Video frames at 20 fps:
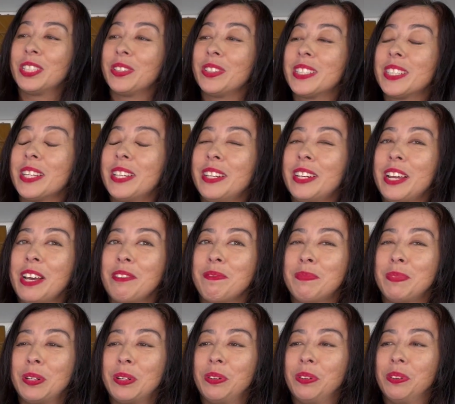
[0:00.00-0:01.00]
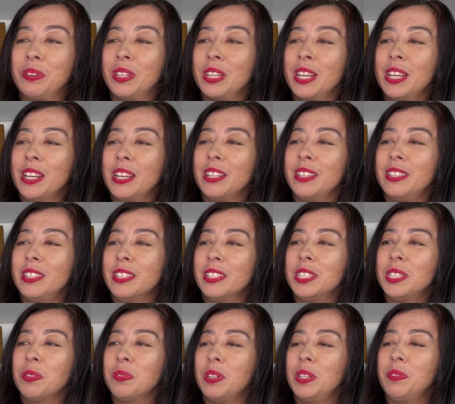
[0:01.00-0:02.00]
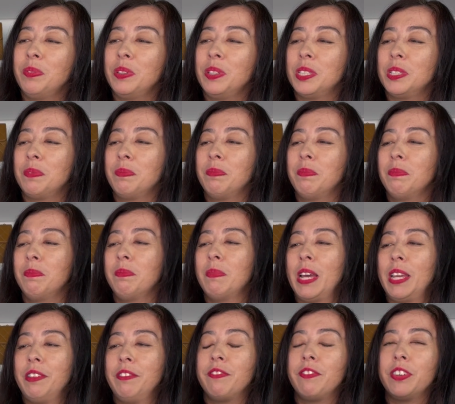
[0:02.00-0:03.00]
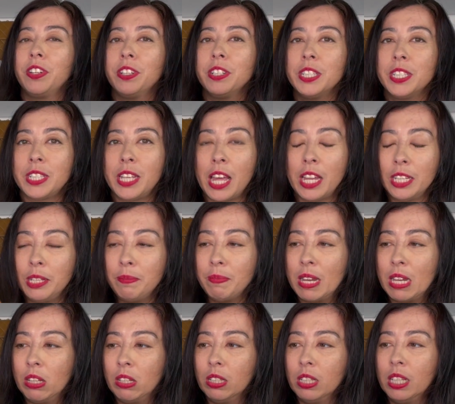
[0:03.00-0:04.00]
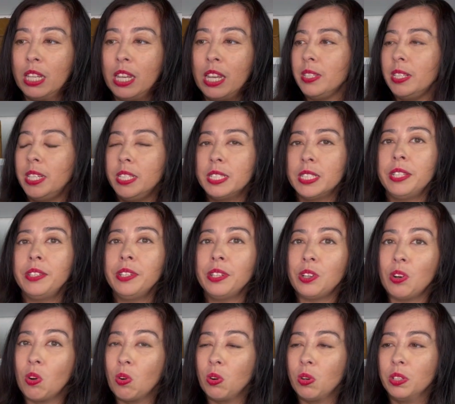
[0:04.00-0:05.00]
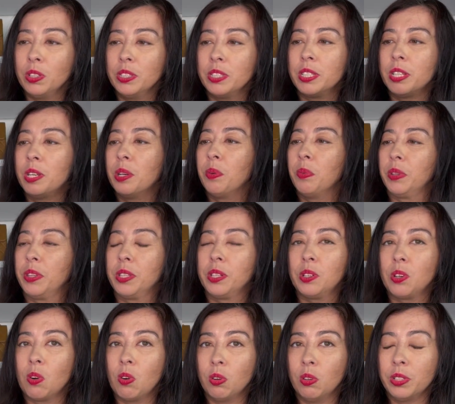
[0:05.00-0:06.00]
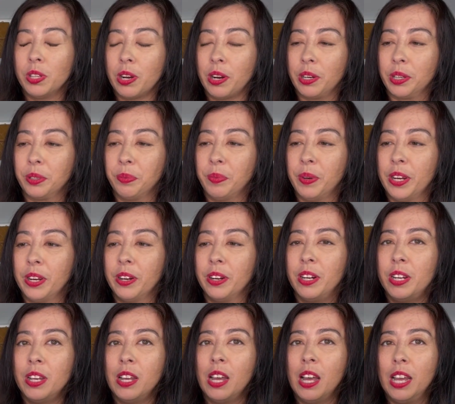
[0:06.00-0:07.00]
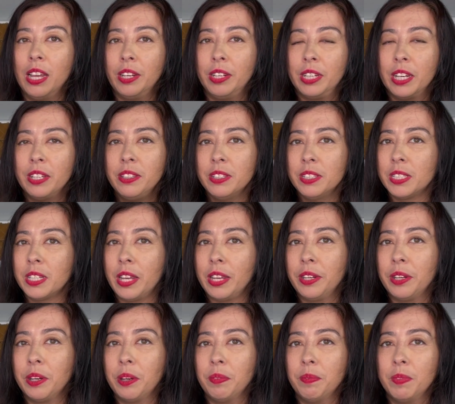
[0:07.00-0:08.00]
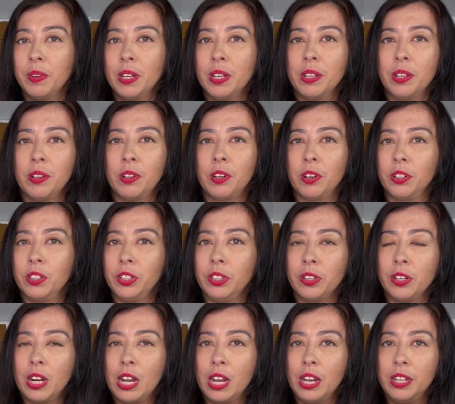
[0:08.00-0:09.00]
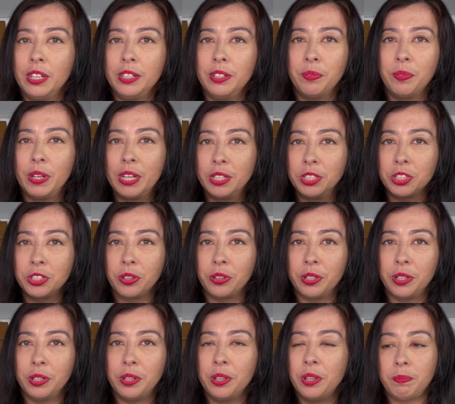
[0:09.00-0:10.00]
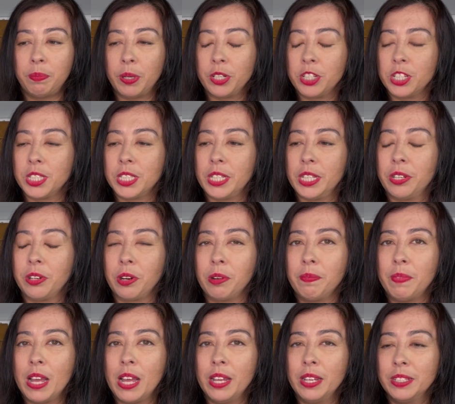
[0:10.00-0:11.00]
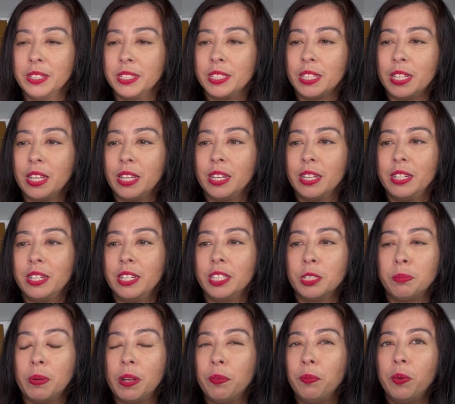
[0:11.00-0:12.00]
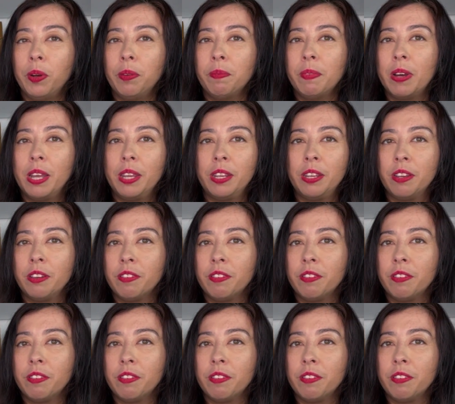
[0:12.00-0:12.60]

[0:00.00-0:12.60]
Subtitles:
excited to have both. This one was my first Kelly belt. It's in the gold with the gold hardware. I got this item earlier on when I started purchasing Hermes, and it's been one of my